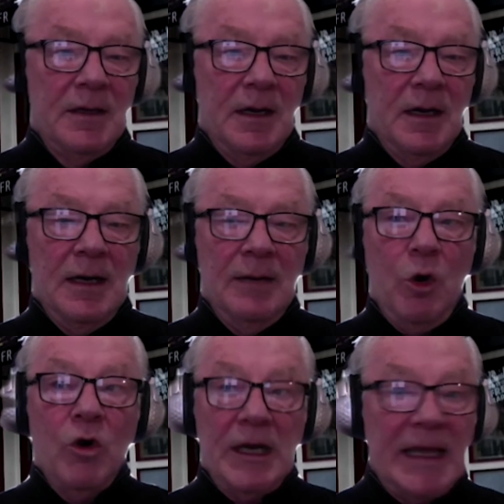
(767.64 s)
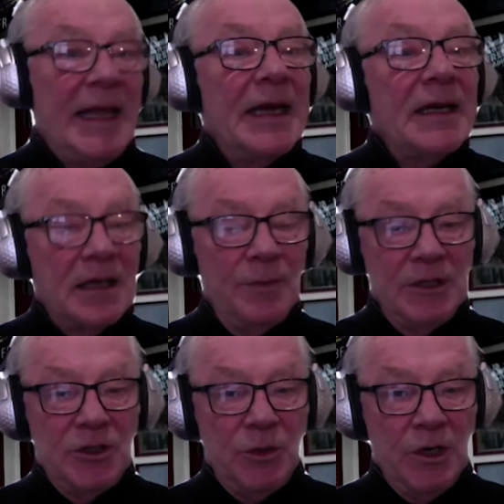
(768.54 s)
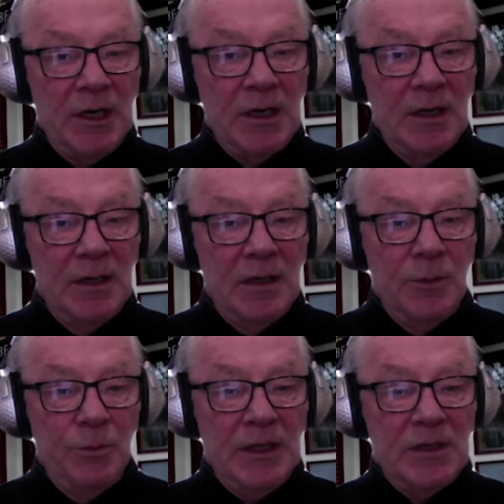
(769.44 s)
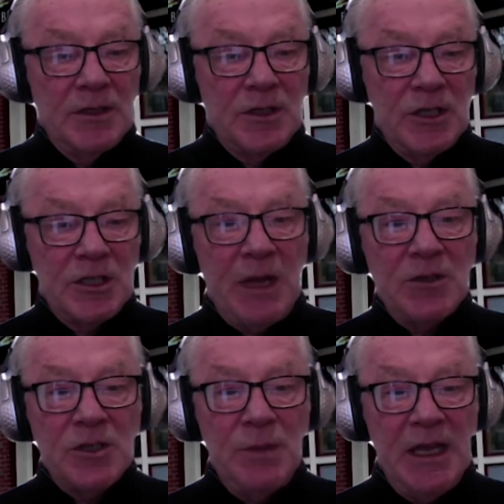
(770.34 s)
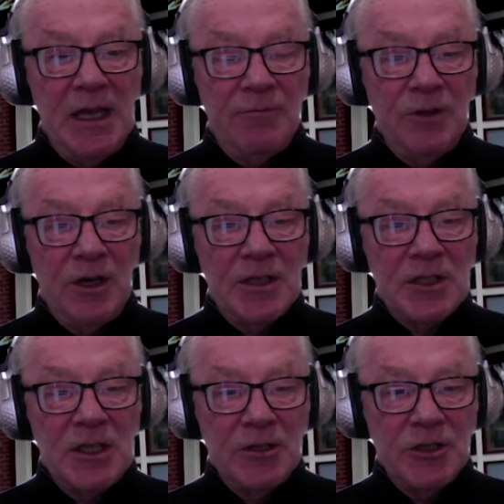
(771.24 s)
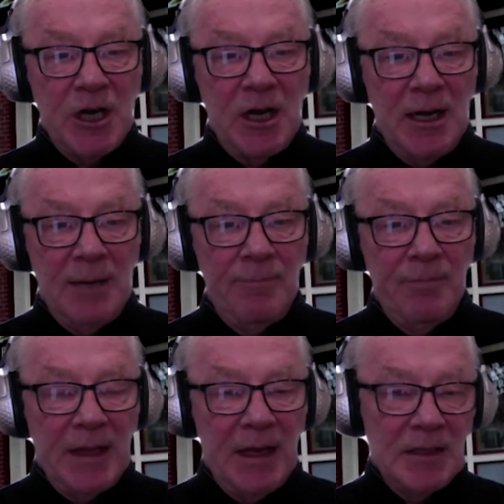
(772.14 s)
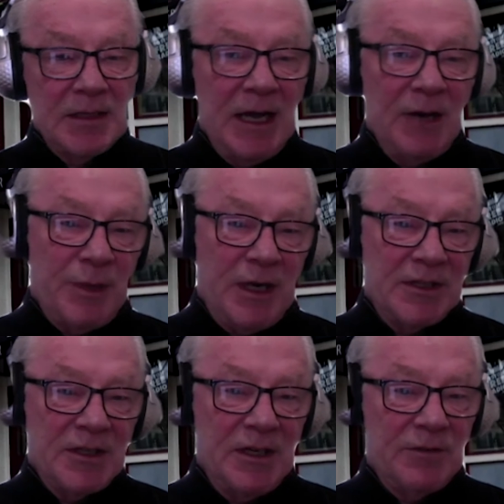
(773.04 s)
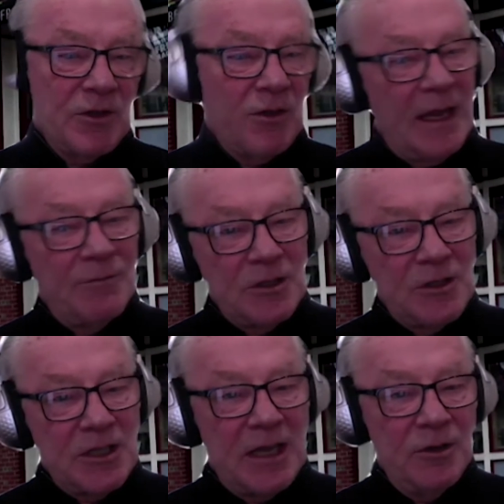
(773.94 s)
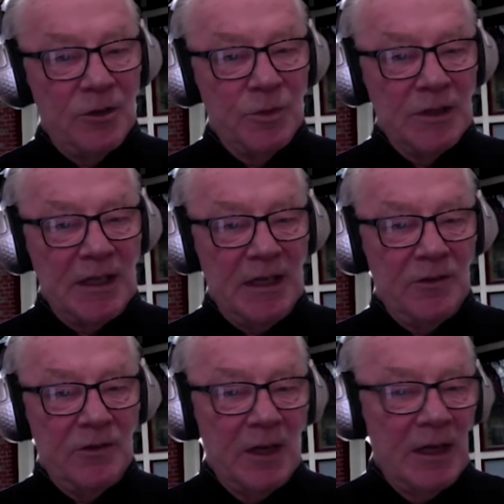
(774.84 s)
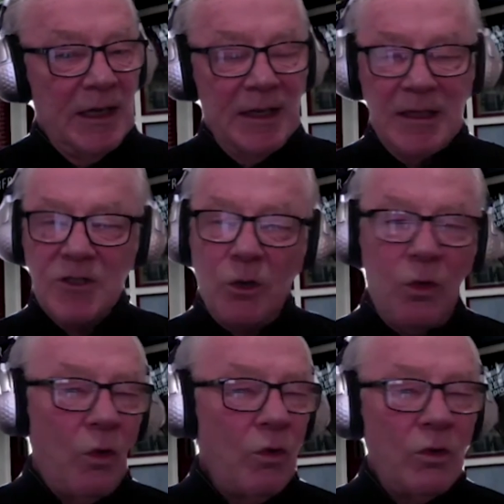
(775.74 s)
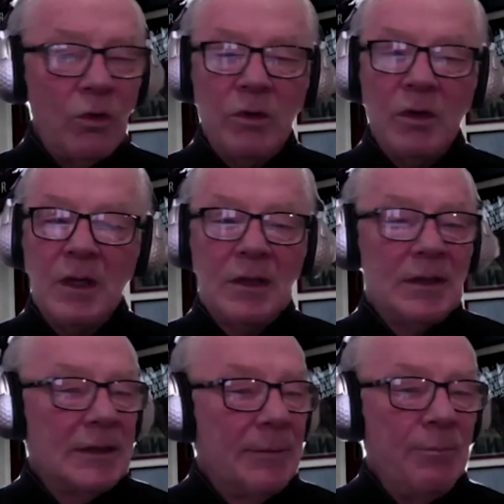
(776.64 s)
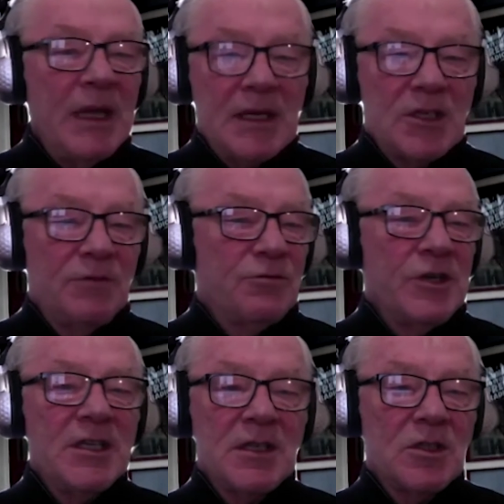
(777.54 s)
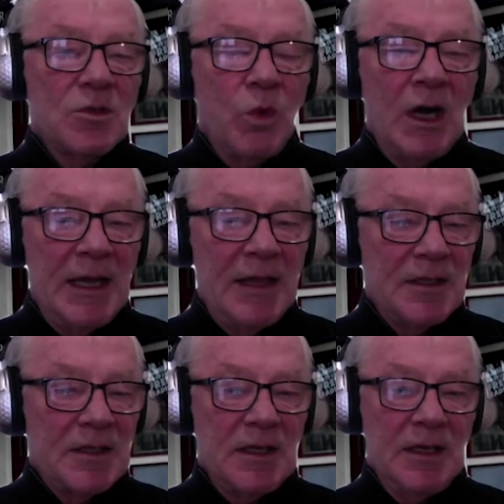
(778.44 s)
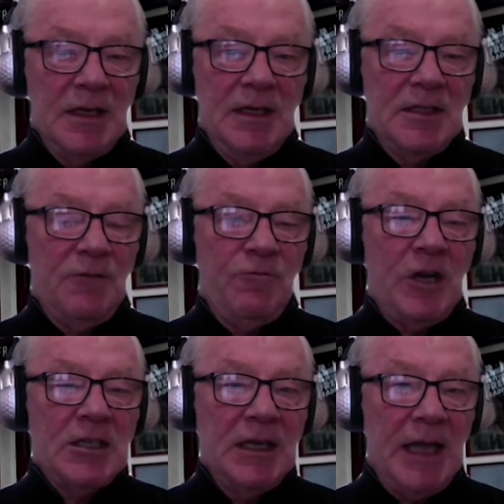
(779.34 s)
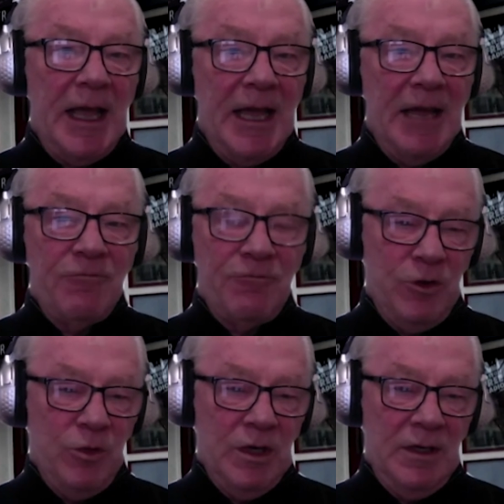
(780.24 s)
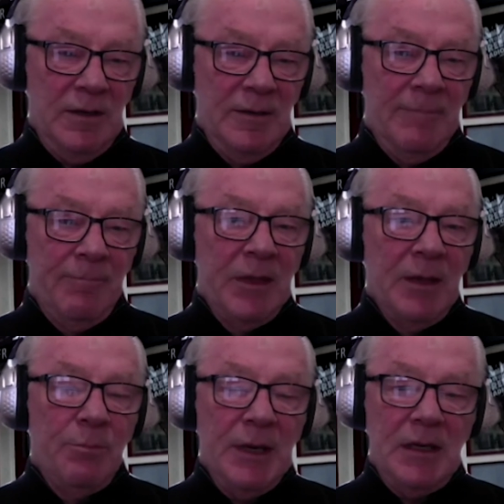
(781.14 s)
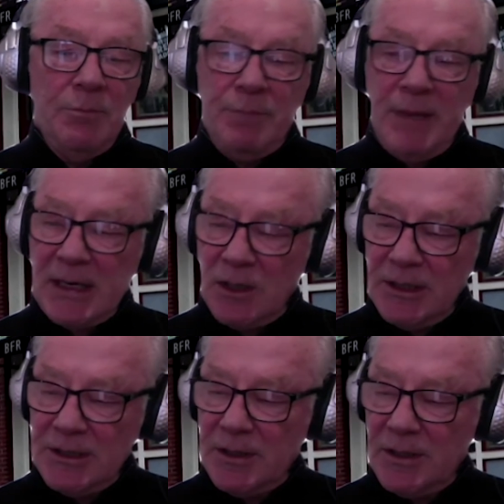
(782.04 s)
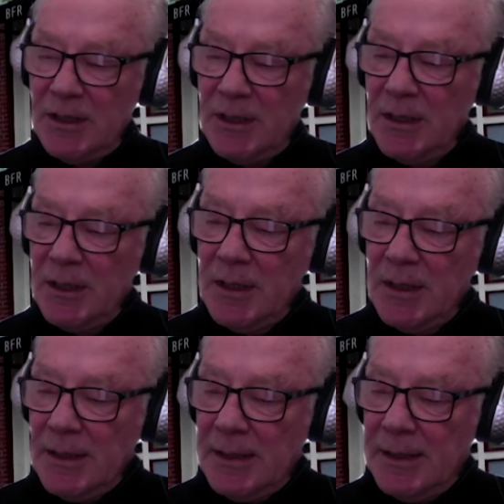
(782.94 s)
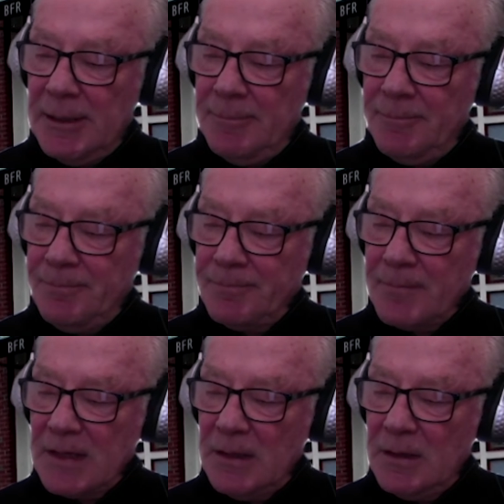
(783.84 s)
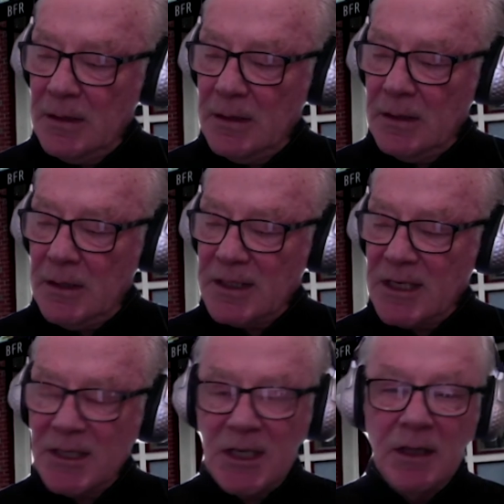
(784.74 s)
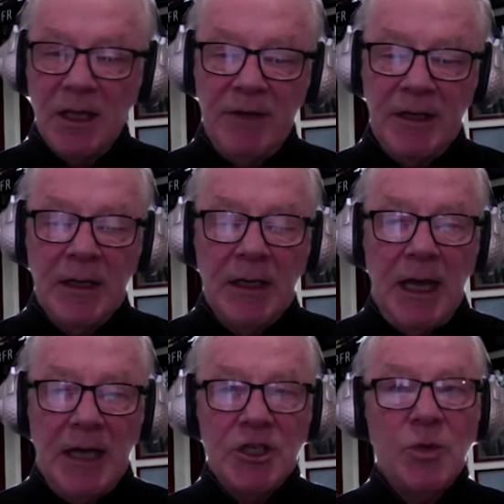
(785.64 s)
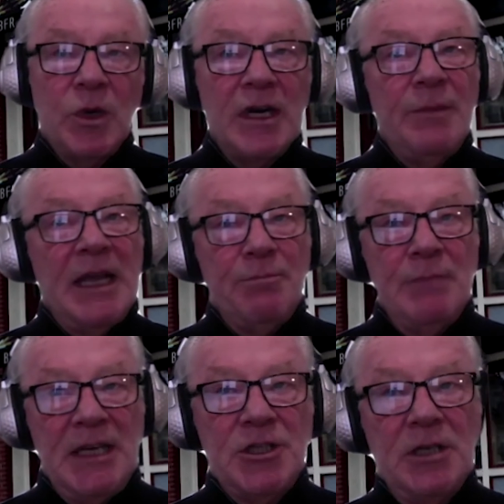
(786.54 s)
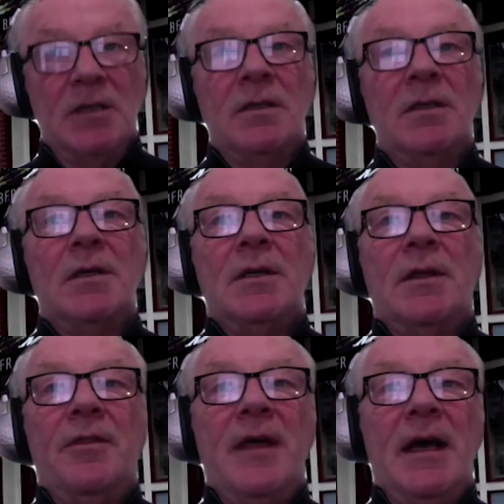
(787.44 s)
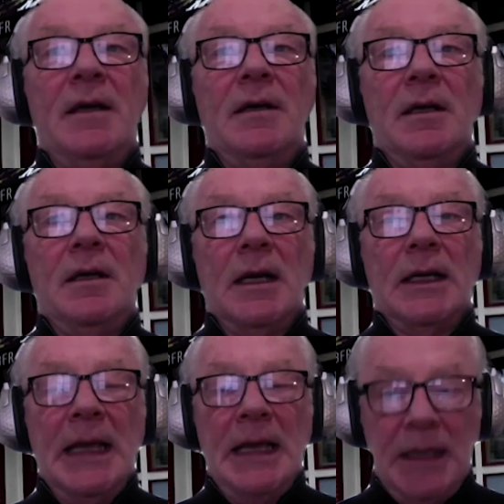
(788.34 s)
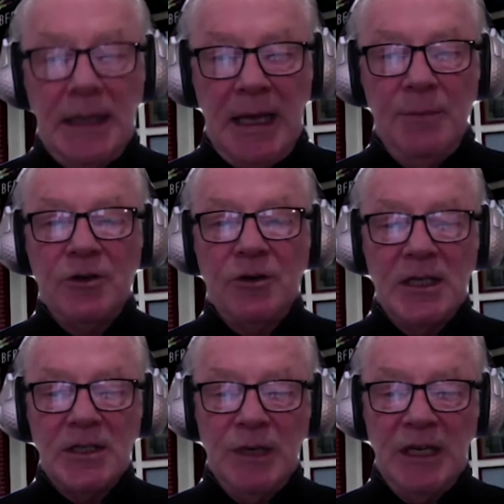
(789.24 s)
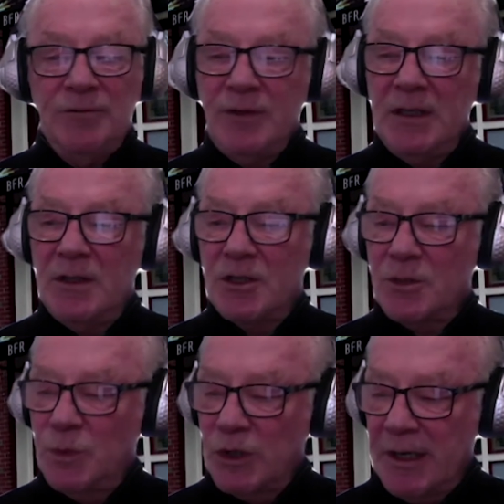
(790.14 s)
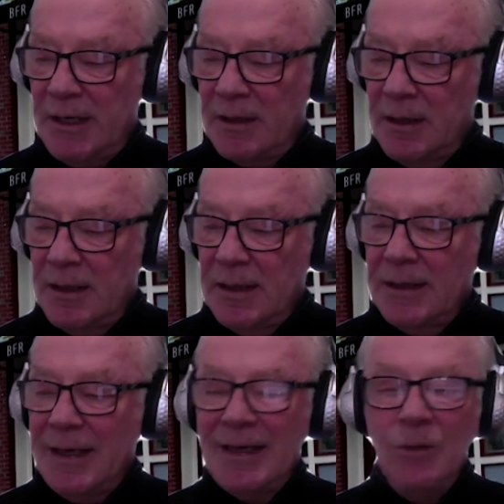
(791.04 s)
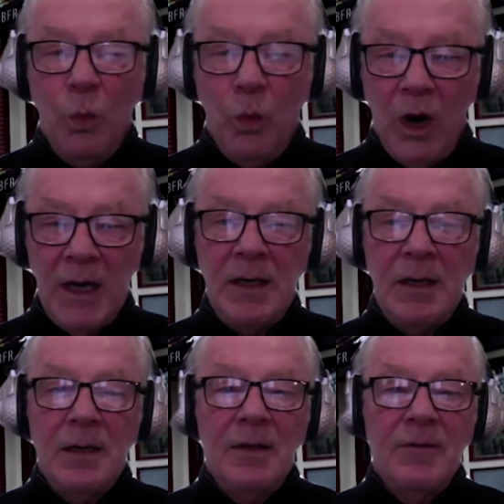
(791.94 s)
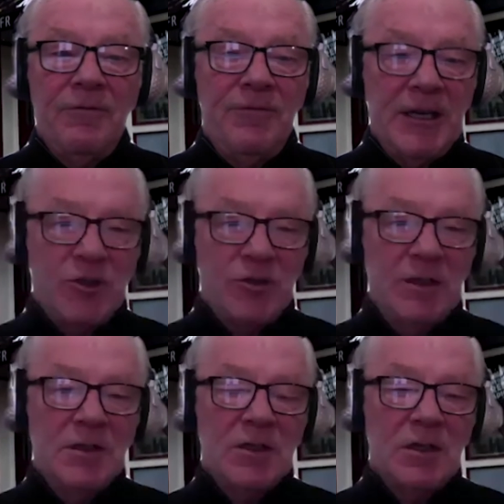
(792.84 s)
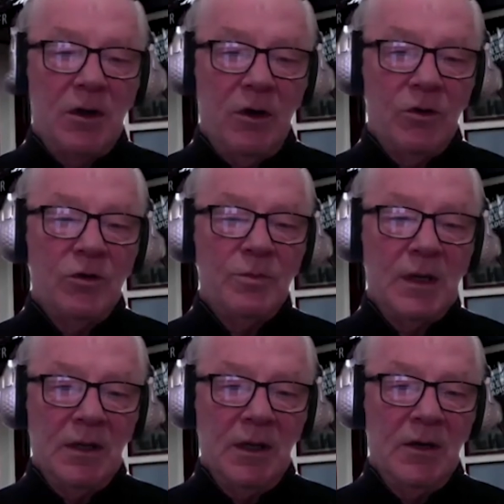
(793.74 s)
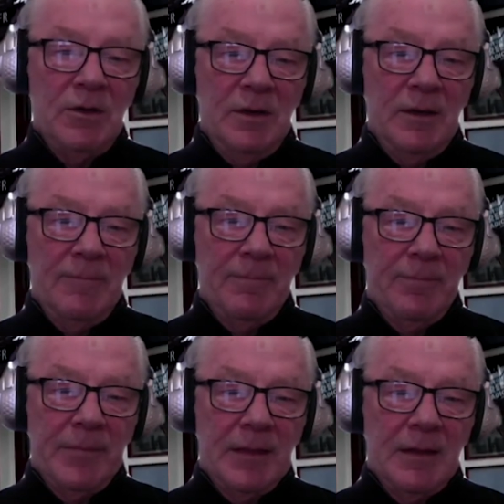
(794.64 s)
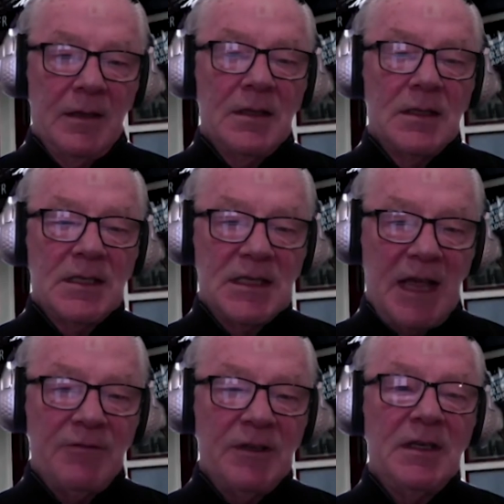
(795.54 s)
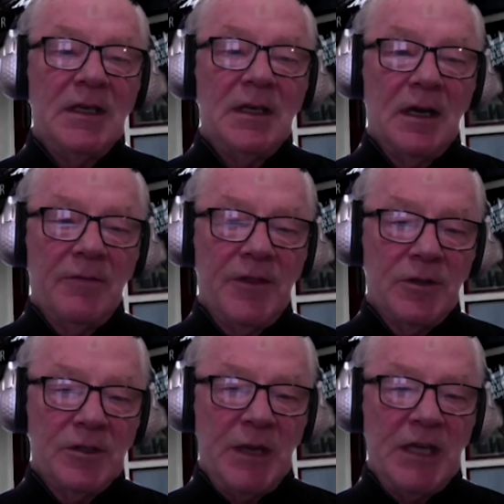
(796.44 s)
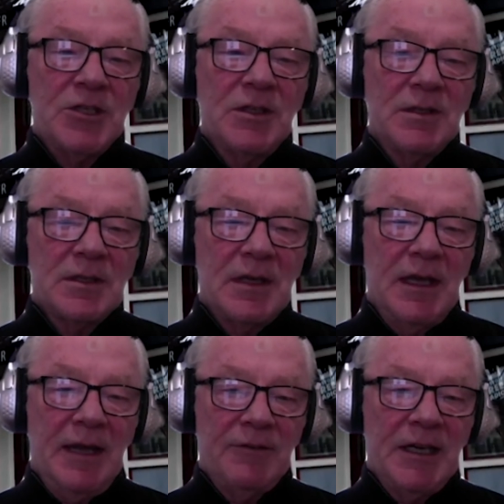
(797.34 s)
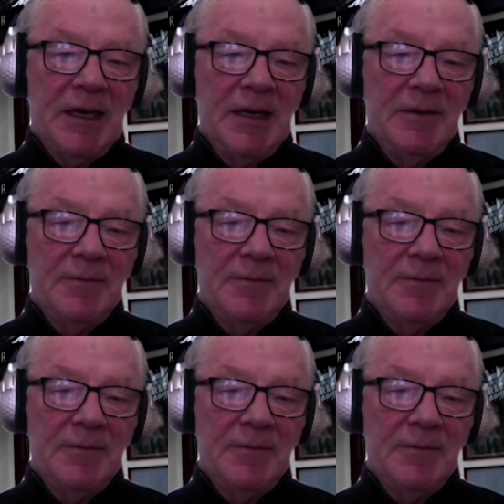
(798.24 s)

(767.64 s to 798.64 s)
um, or can't come into work because their spouse may have lost their job and is now positive so they have to stay home with kids there's a whole mix of reasons why this thing is affecting everyone but back onto the um, assisted living, I just wanted to make mention that again, it came across my feed this morning that in one veteran's home alone, 70 of those patients have died.